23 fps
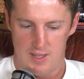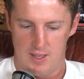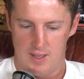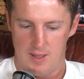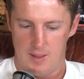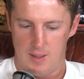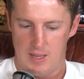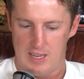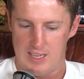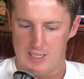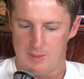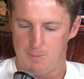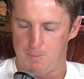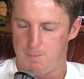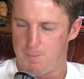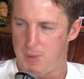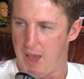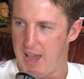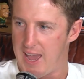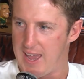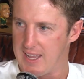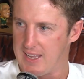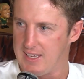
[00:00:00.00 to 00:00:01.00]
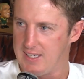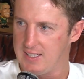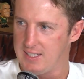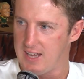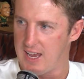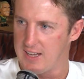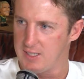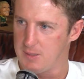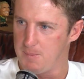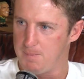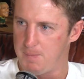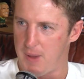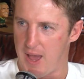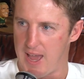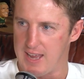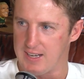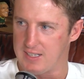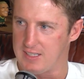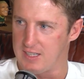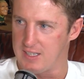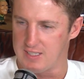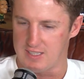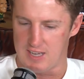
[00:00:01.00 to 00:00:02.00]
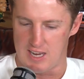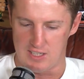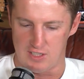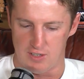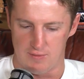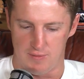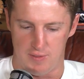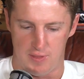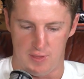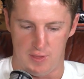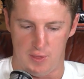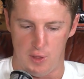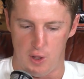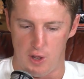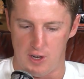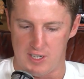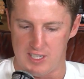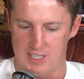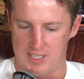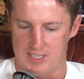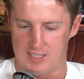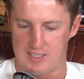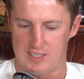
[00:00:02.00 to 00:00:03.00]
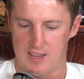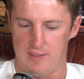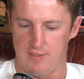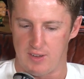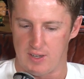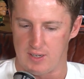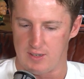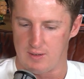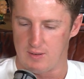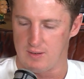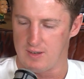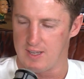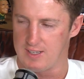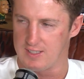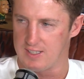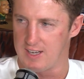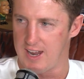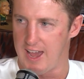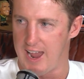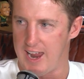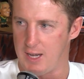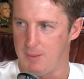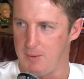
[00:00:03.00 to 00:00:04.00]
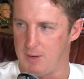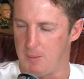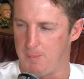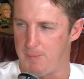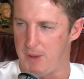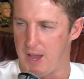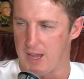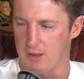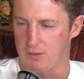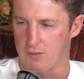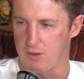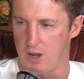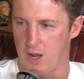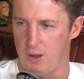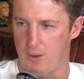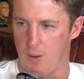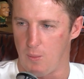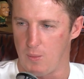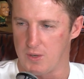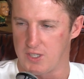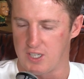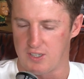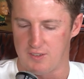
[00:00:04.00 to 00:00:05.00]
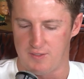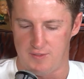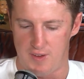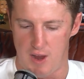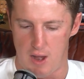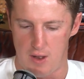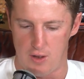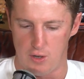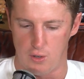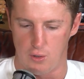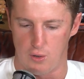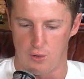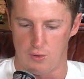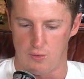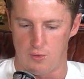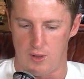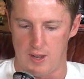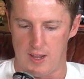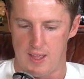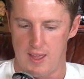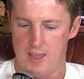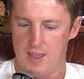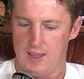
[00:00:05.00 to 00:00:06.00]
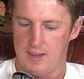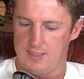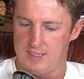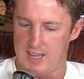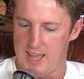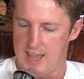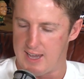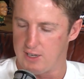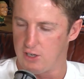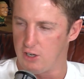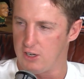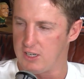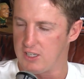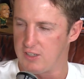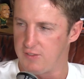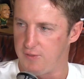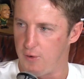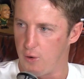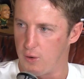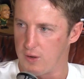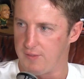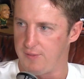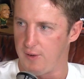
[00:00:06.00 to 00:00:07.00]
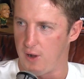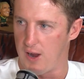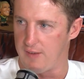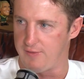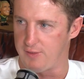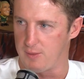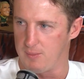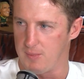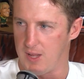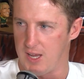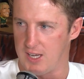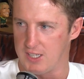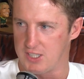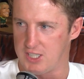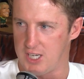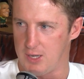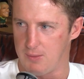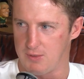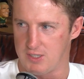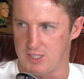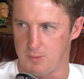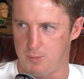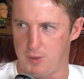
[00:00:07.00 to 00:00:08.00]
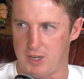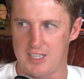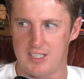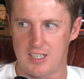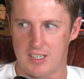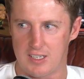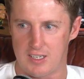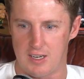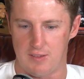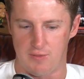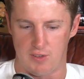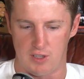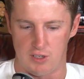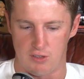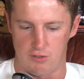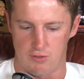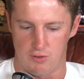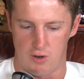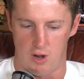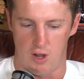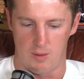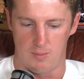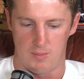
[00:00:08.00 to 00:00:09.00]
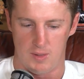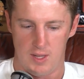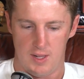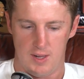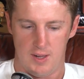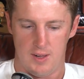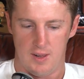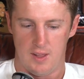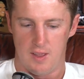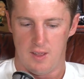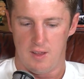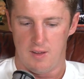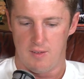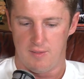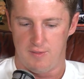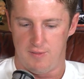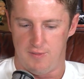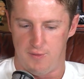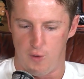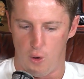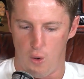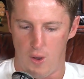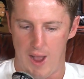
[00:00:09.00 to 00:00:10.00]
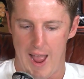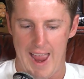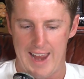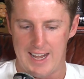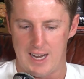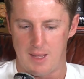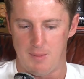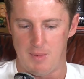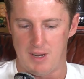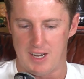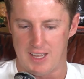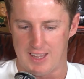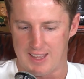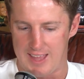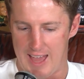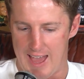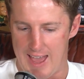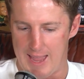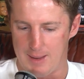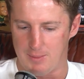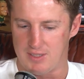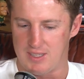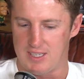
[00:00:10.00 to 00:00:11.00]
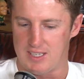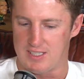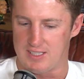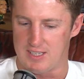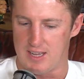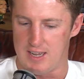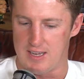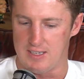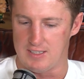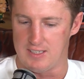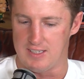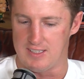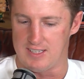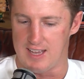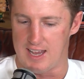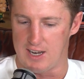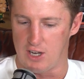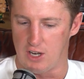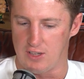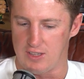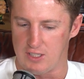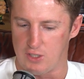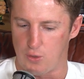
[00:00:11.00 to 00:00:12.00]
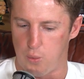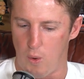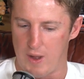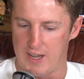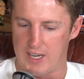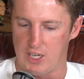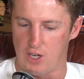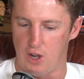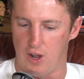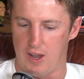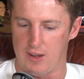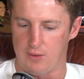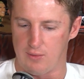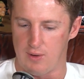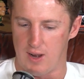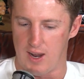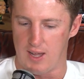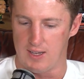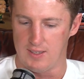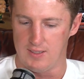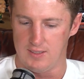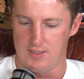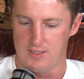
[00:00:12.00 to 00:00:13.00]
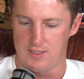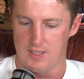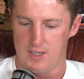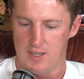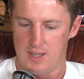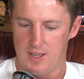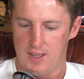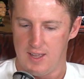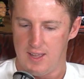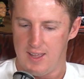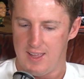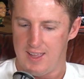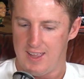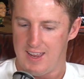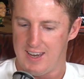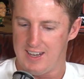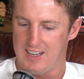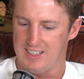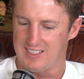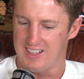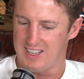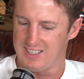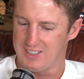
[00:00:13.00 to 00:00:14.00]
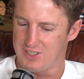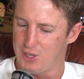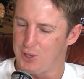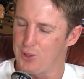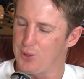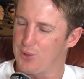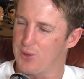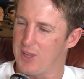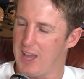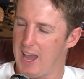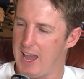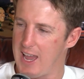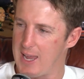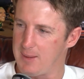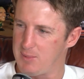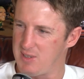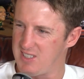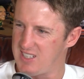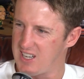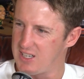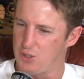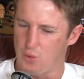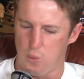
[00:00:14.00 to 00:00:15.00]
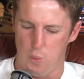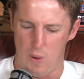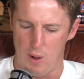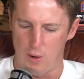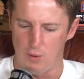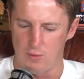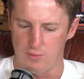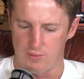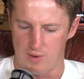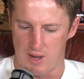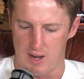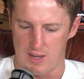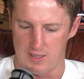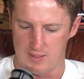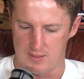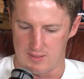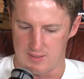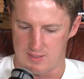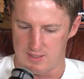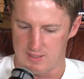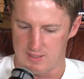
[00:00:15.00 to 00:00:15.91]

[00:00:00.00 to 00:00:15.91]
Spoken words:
His base has a base this season of 37 as an 80-minute back rower, which is very ordinary, down on his 45 from last year, which is a pretty significant drop. 4 80-minute games this season, he's had only 29 runs. In his last 2 games, he's had 12 runs.